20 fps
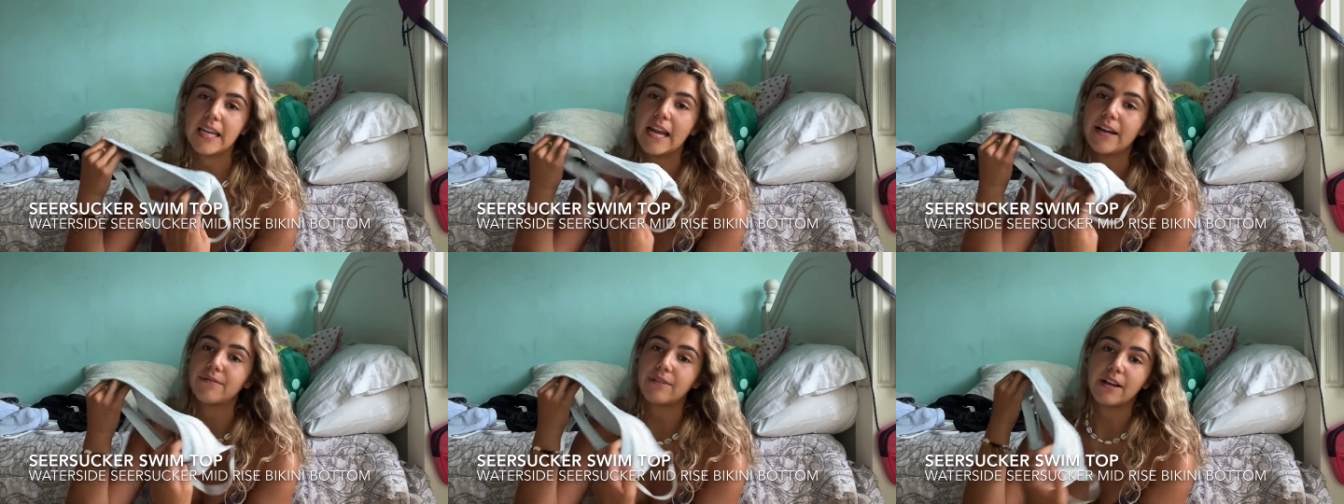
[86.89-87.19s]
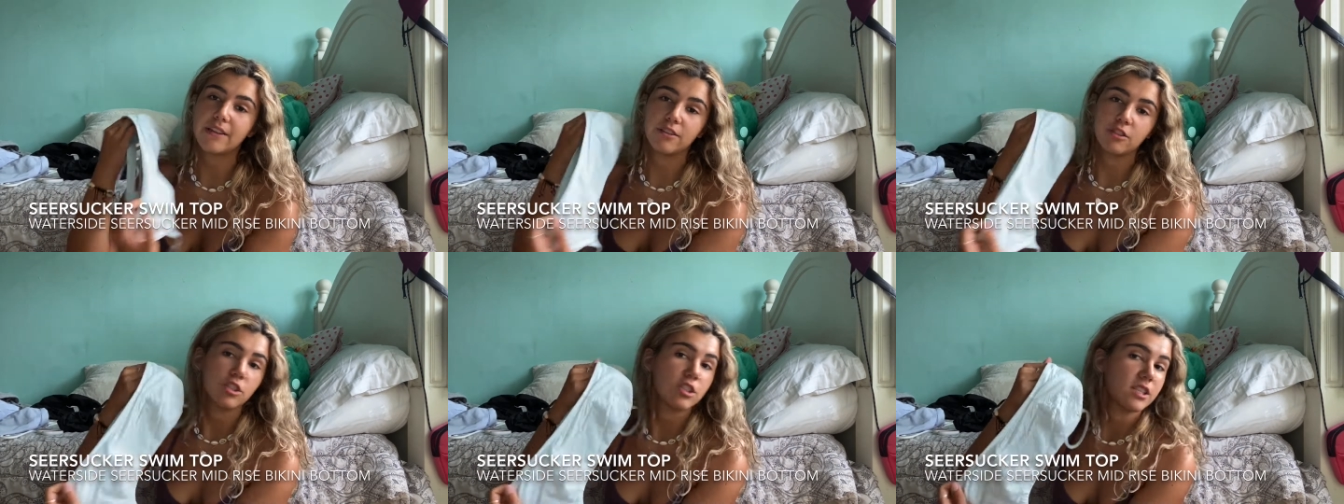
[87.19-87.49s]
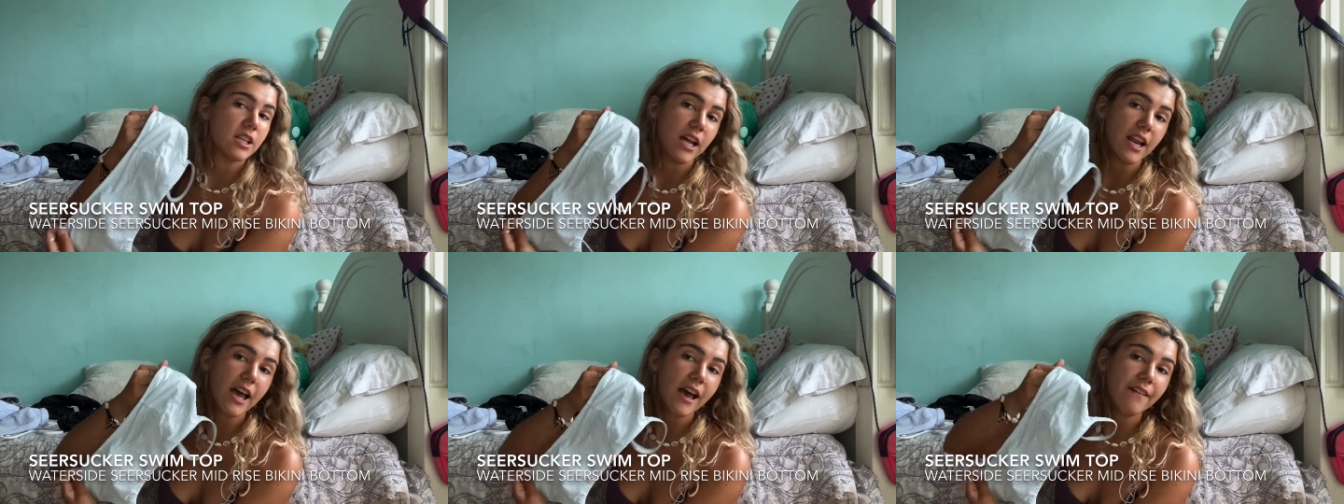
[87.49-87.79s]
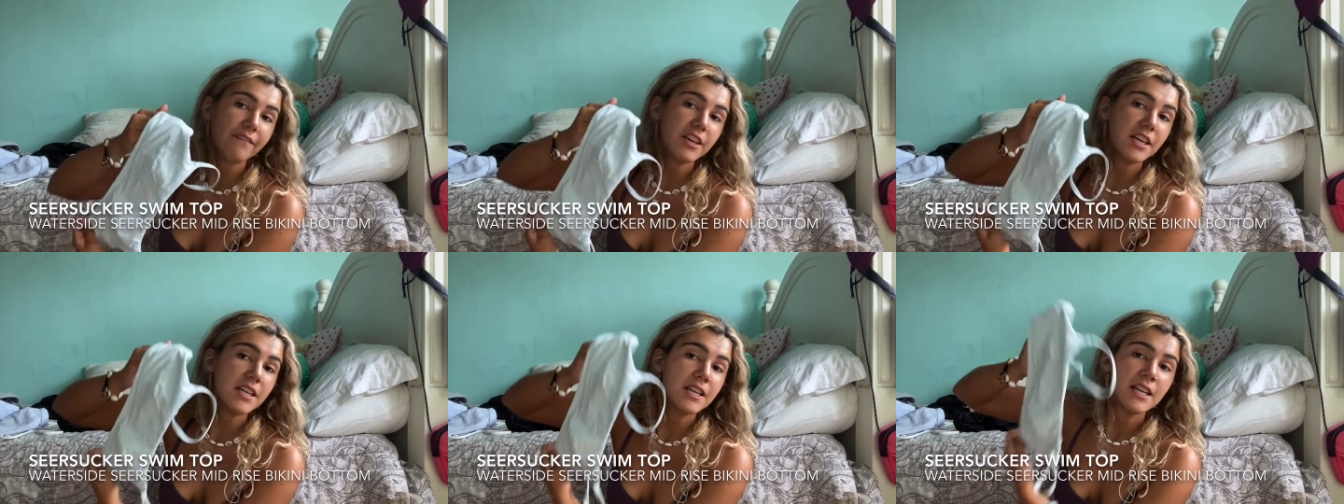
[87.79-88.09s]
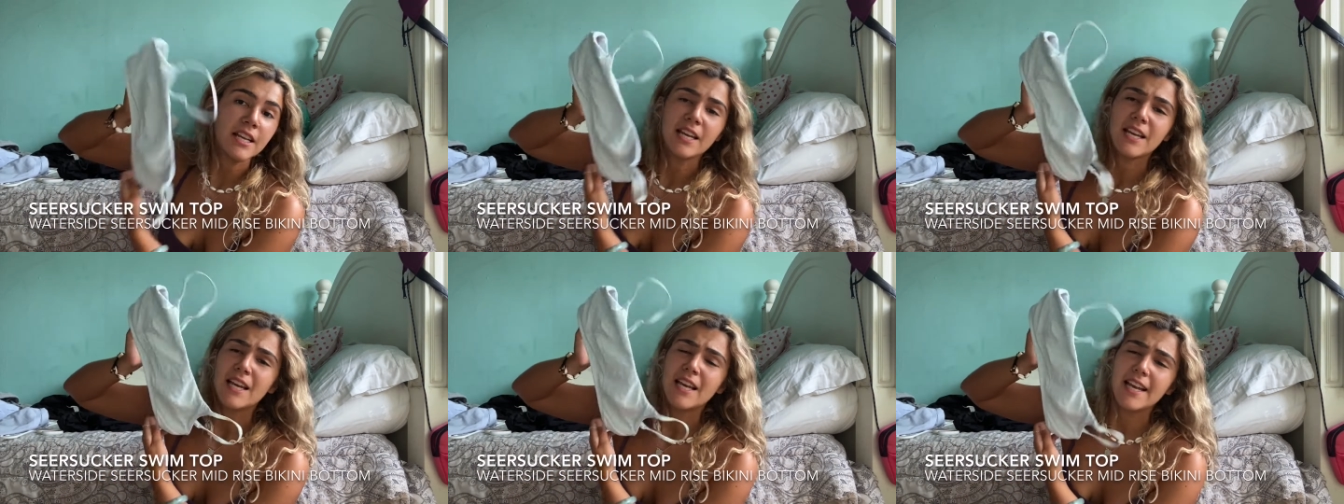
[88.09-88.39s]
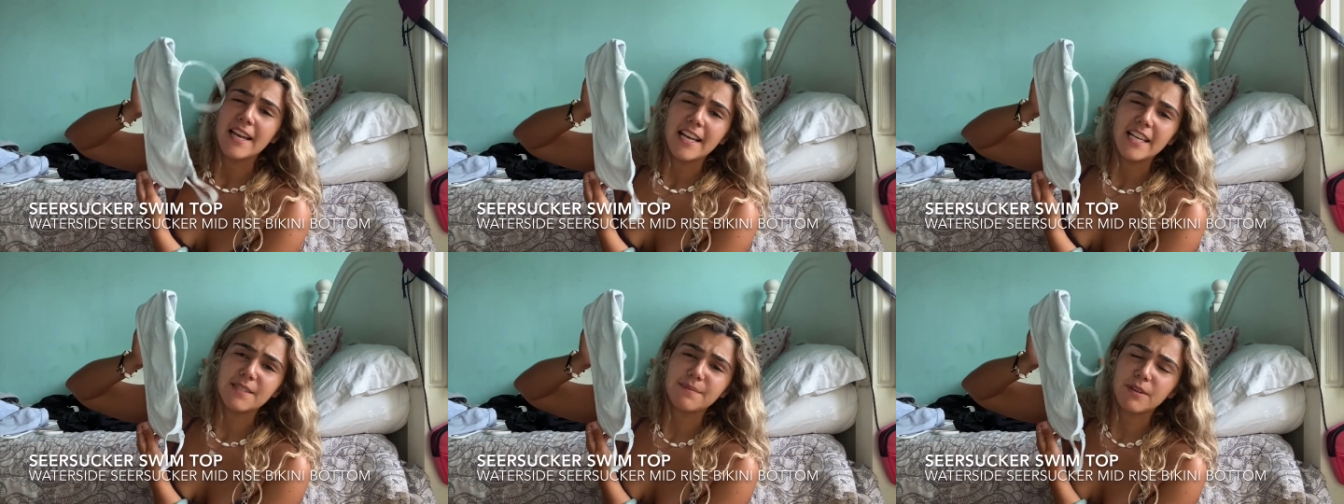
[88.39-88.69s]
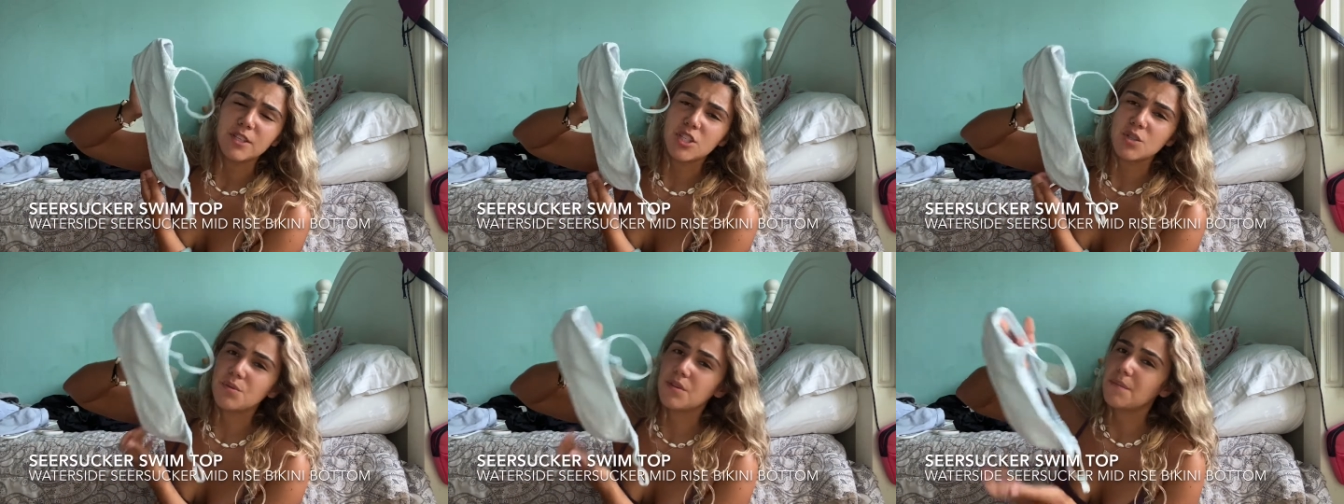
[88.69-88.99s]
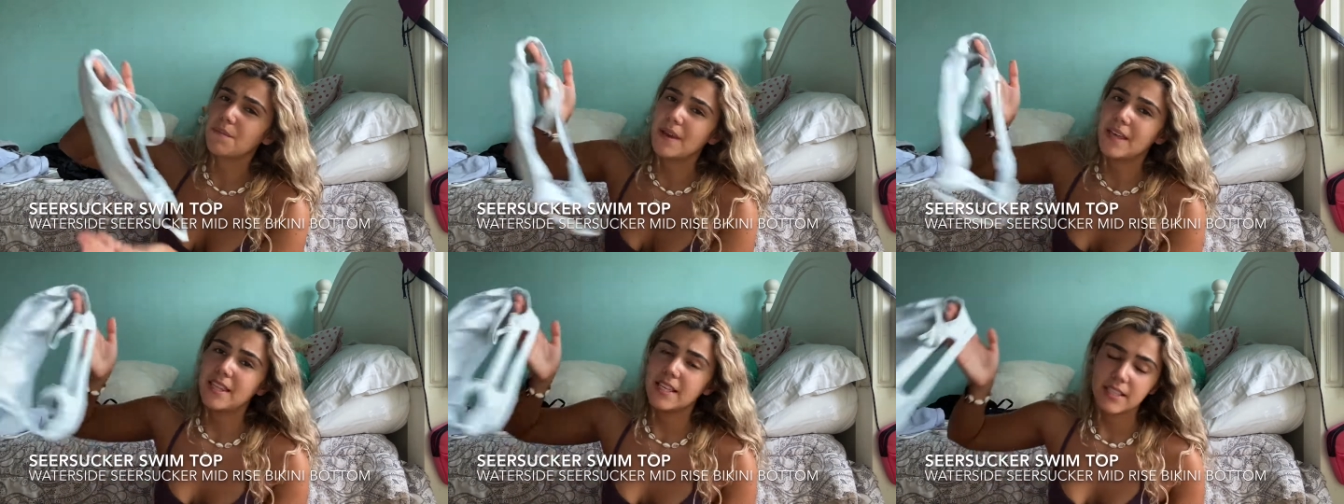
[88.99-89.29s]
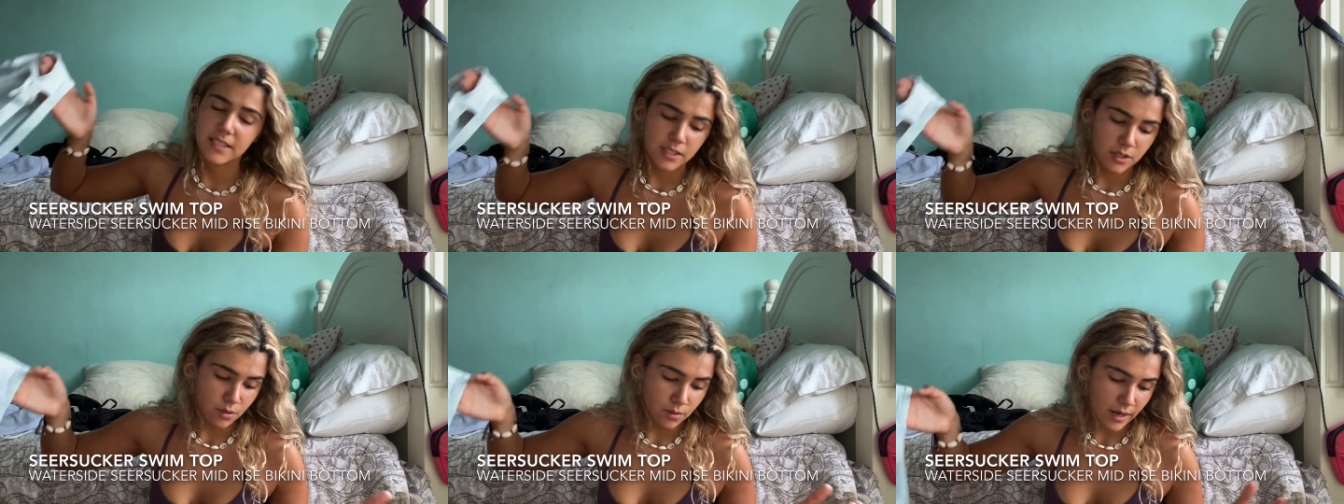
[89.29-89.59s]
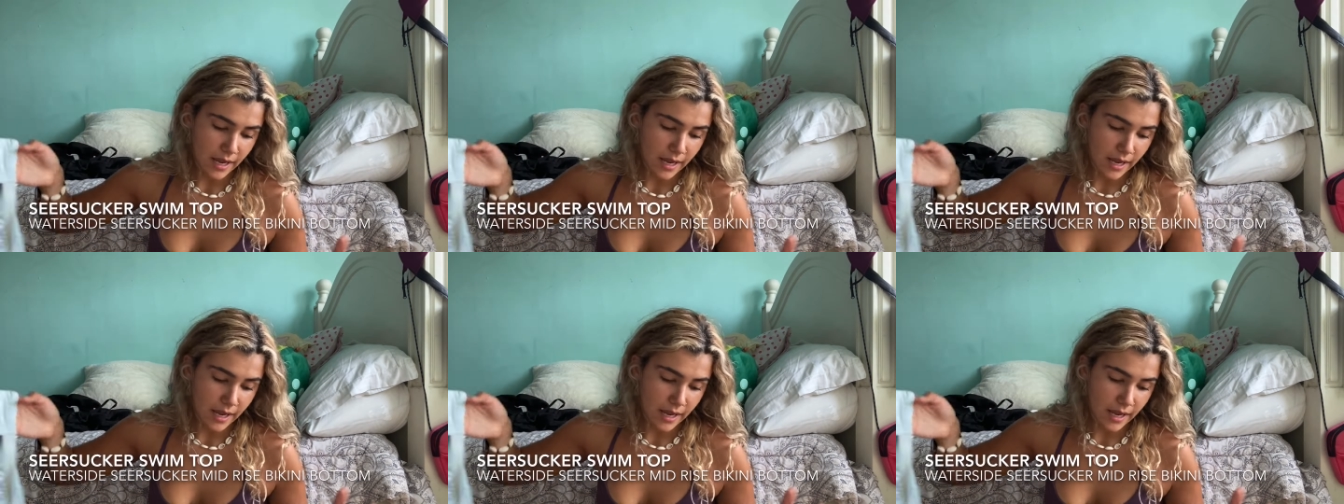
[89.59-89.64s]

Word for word: I'd rather just not have it, especially with a bathing suit.